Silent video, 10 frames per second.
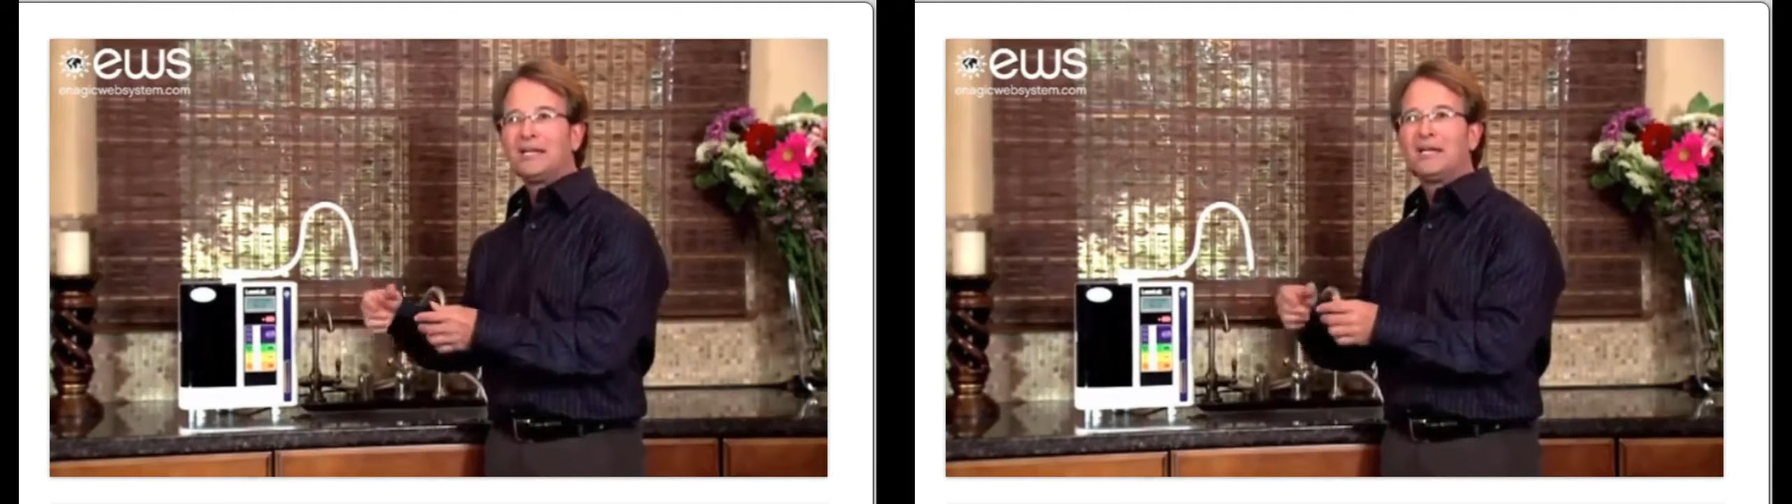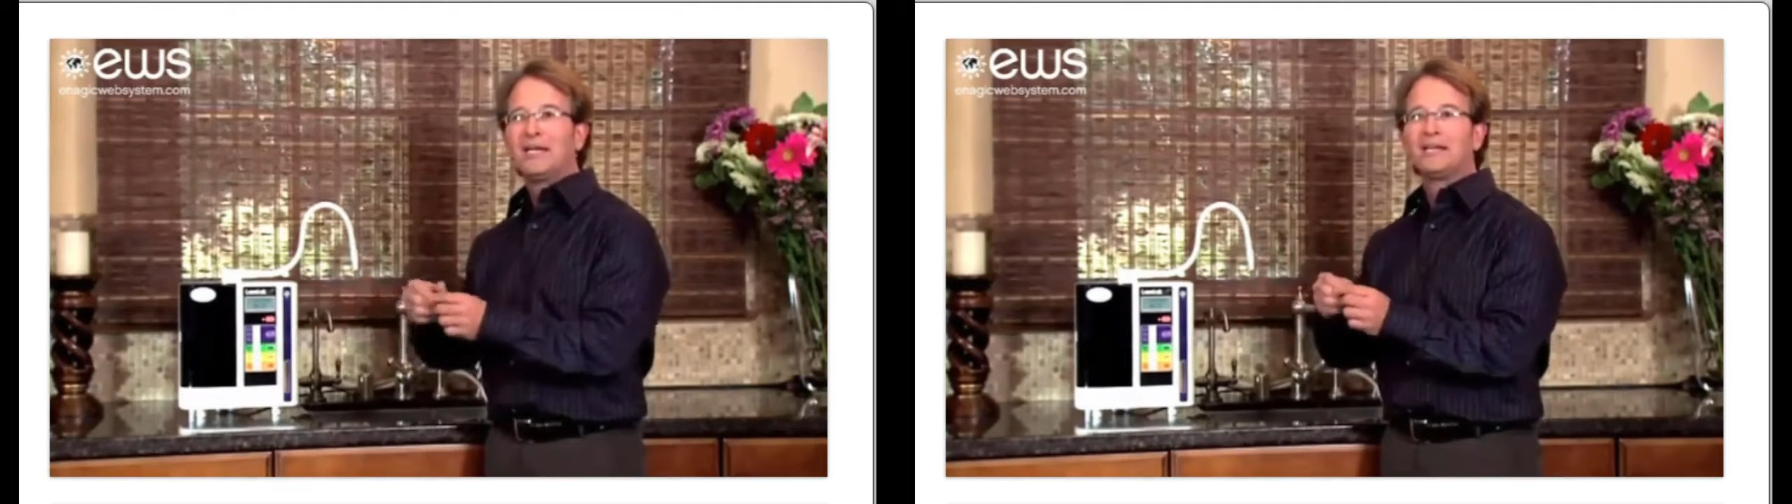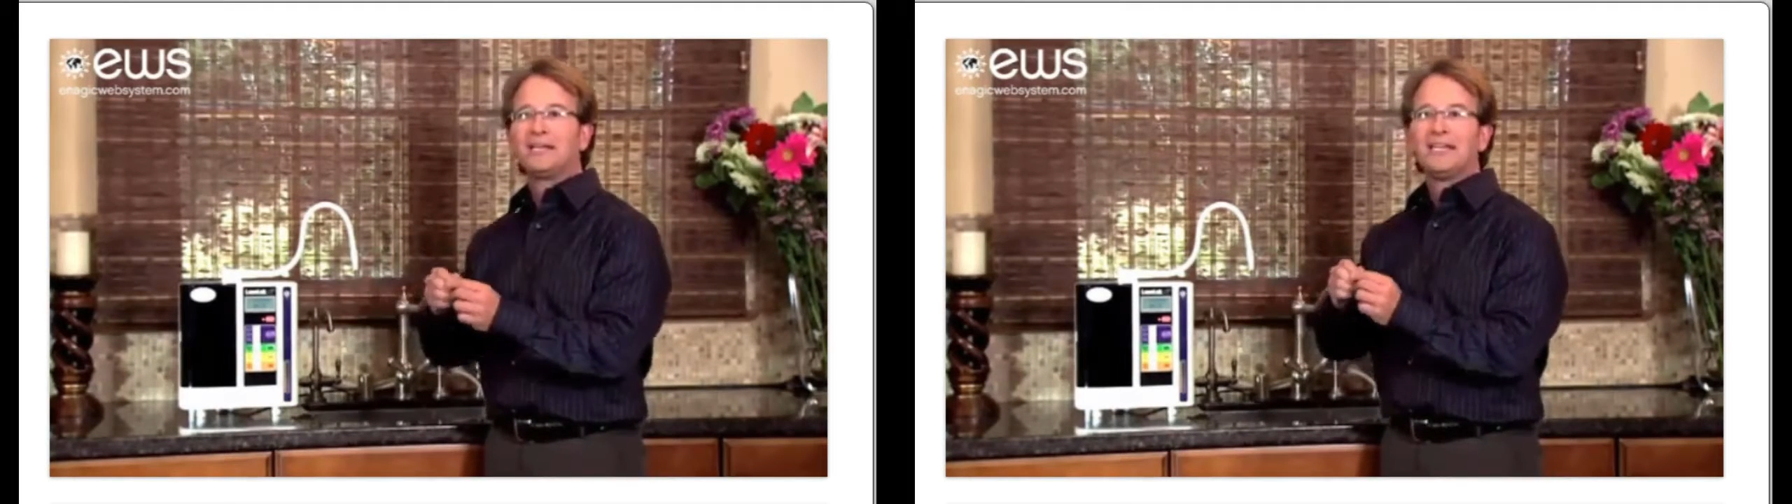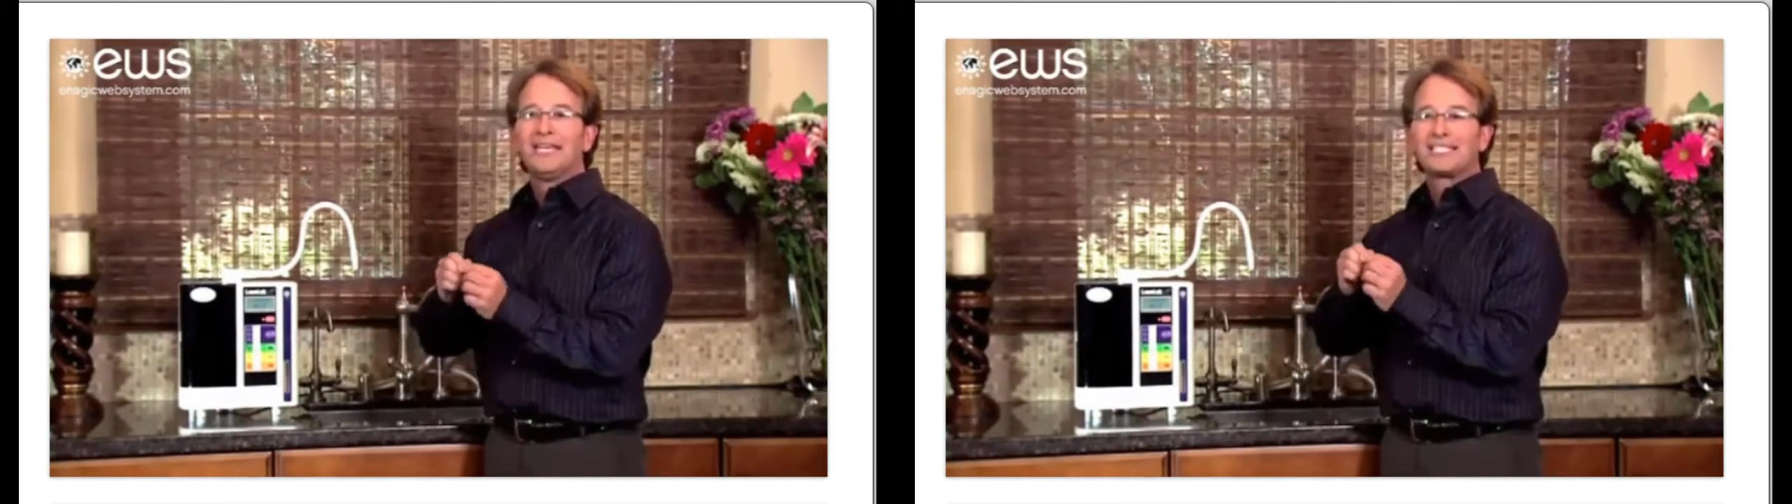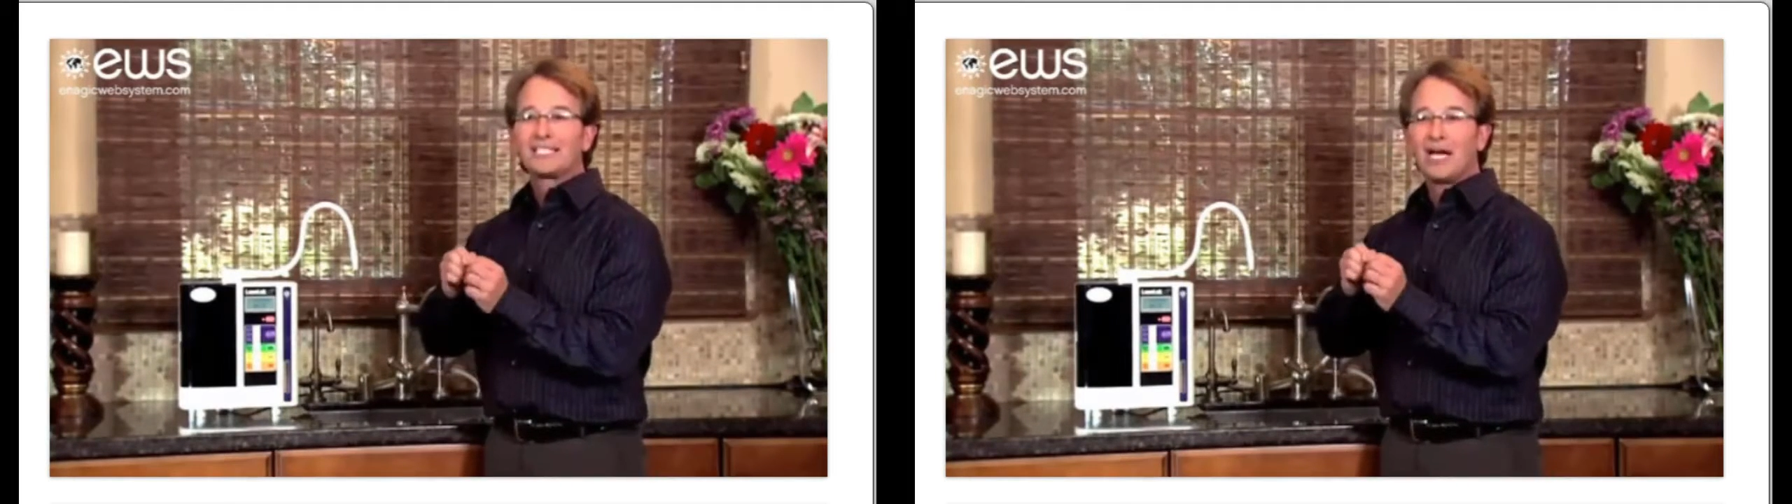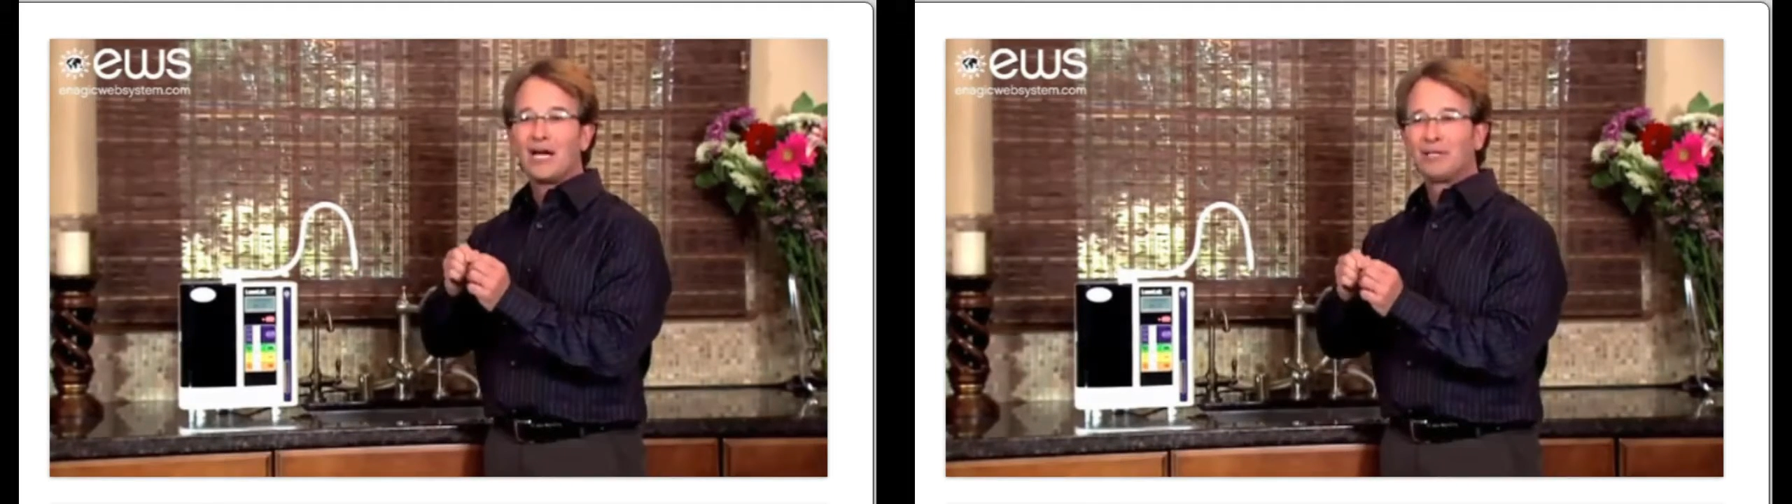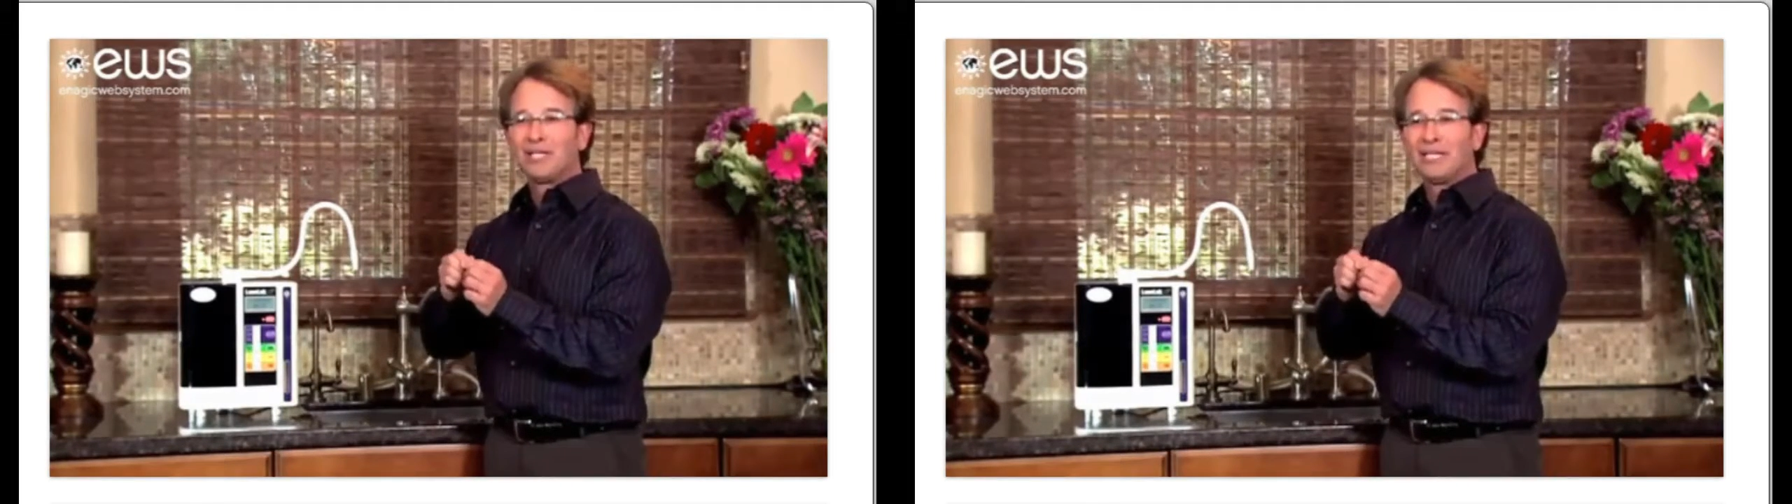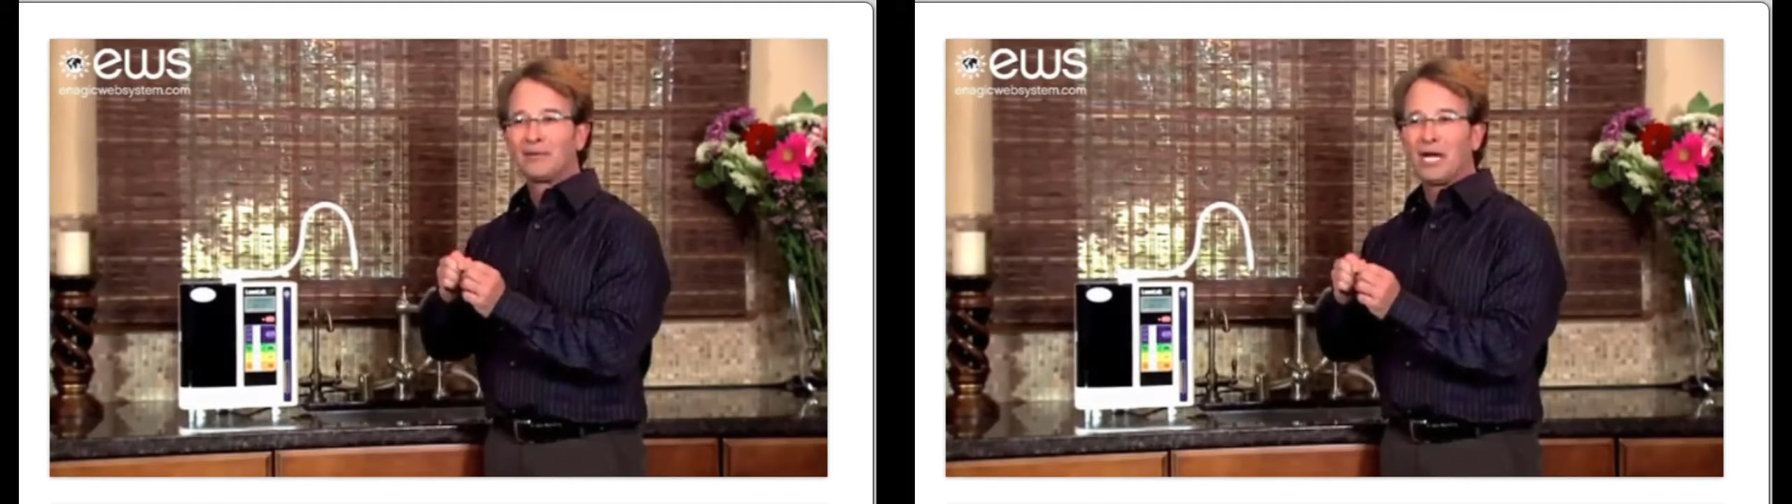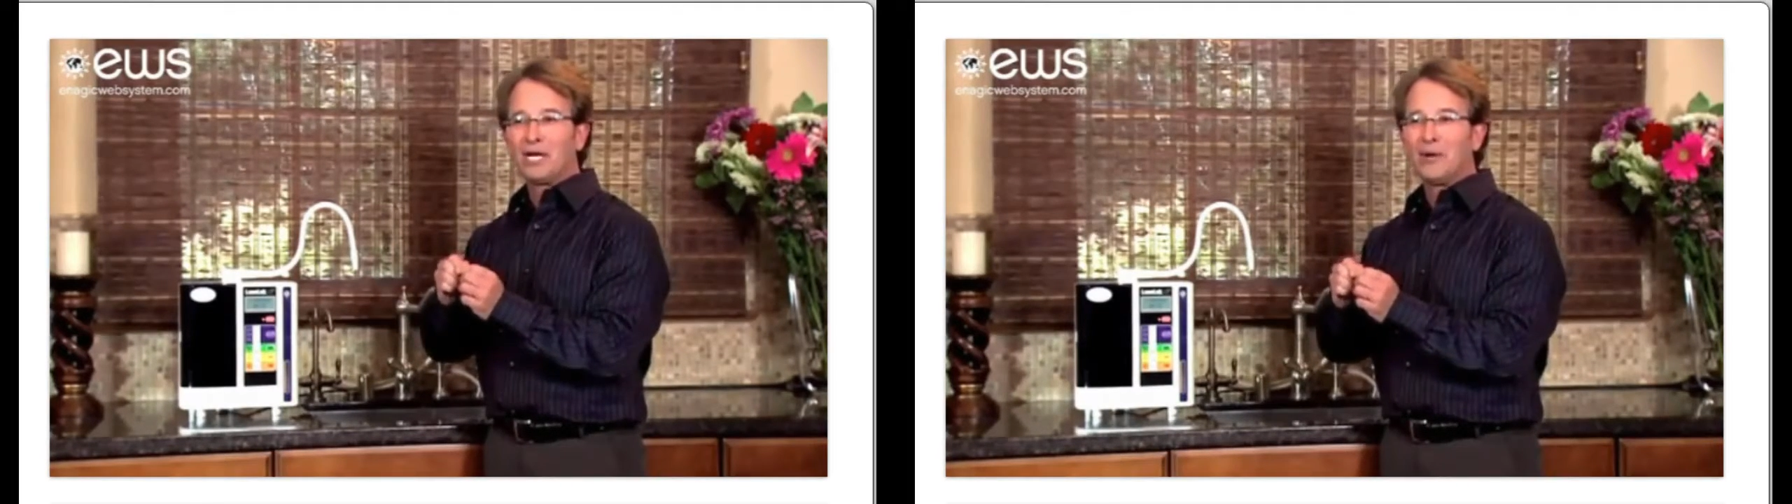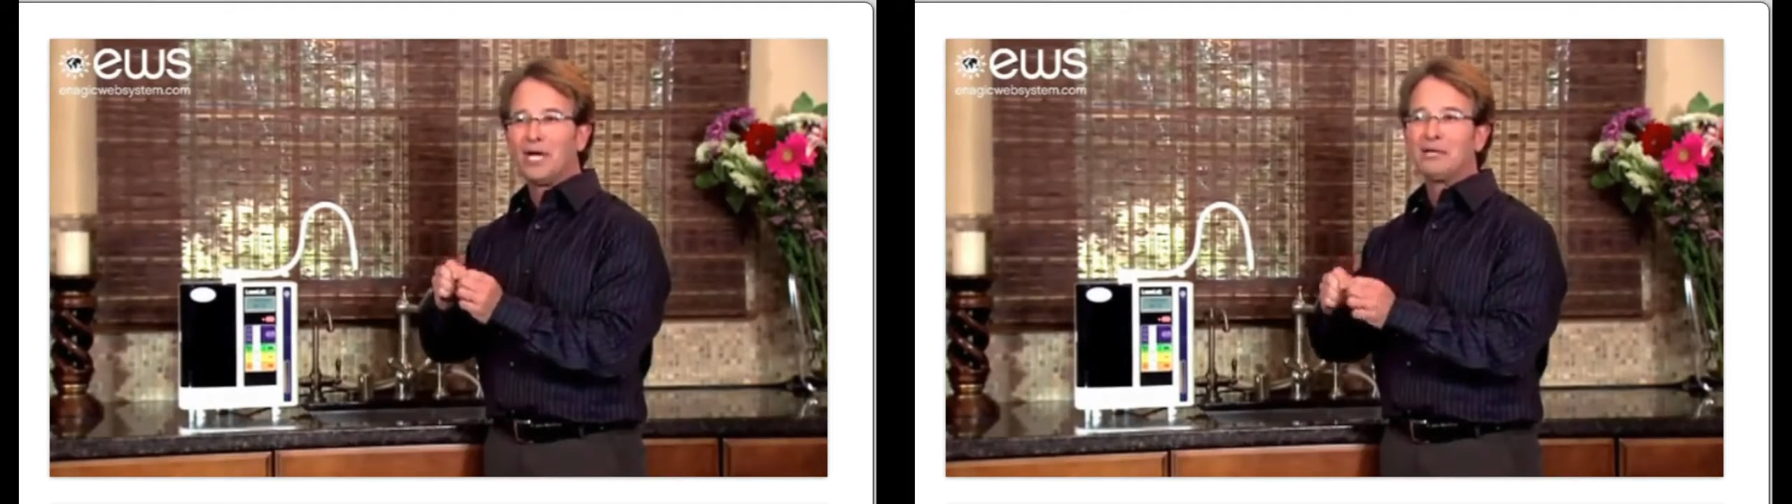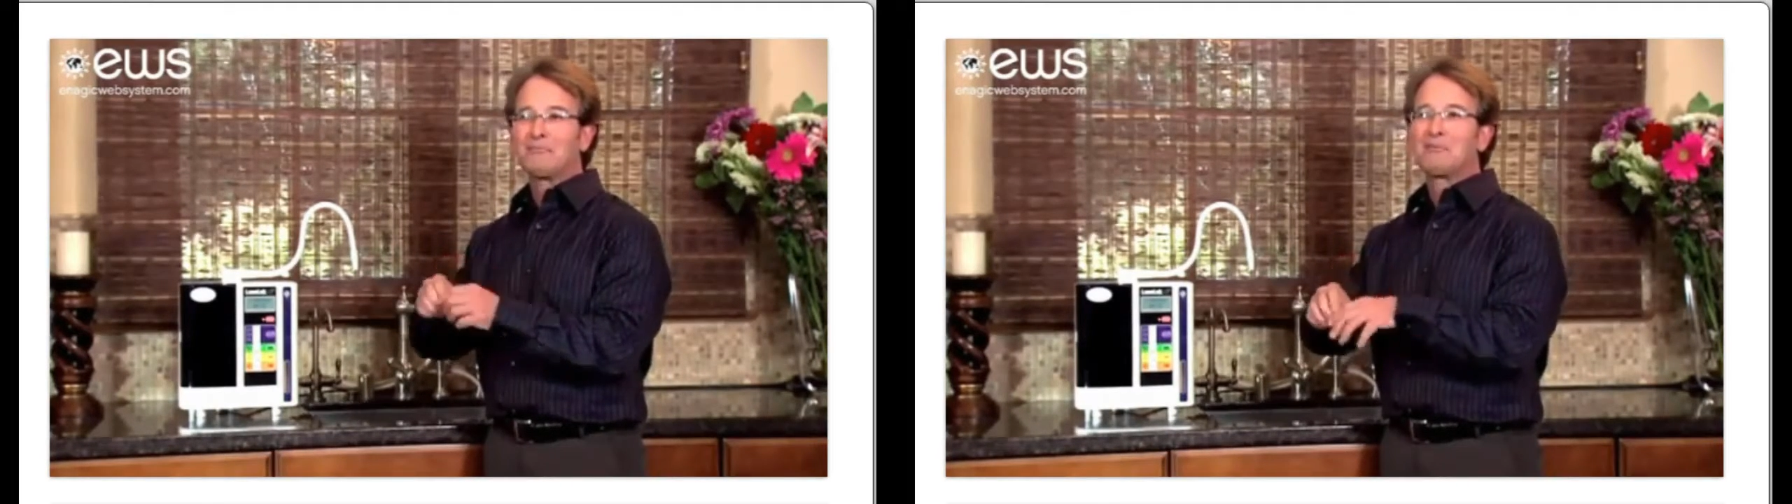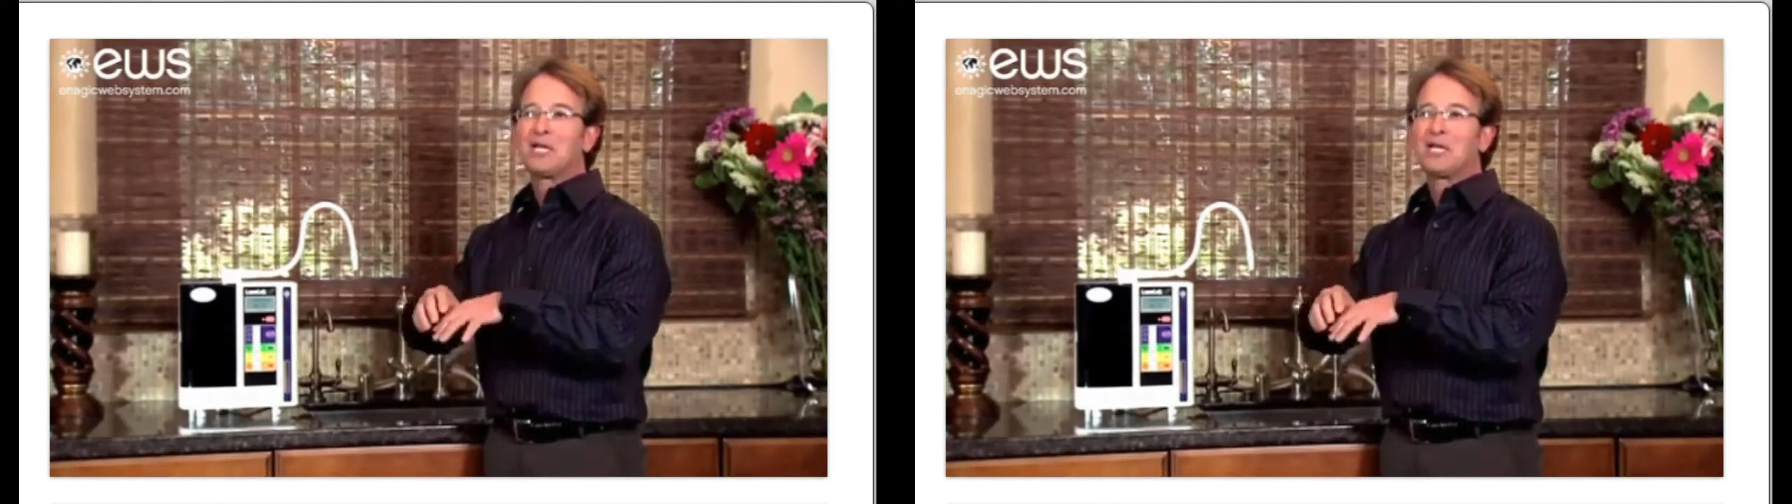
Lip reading: and it stopped bleeding right away.